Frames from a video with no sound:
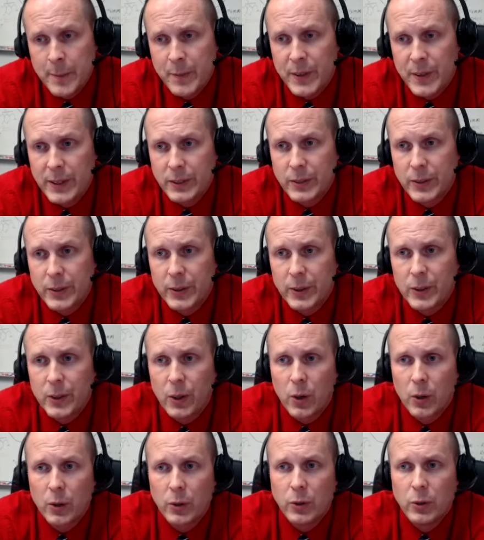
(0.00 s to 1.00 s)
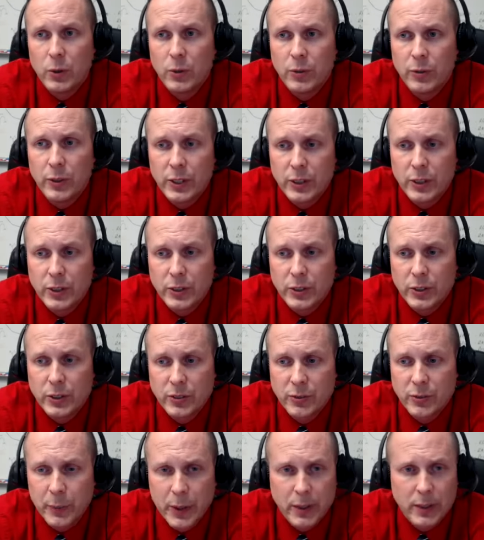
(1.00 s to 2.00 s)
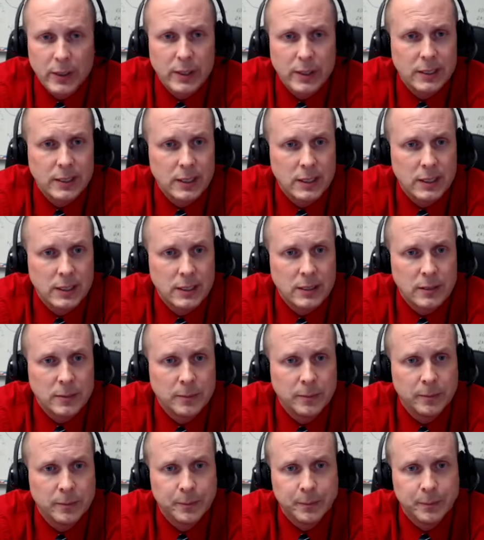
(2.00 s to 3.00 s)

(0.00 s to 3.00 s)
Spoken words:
these are the cardinal features of Parkinsonism.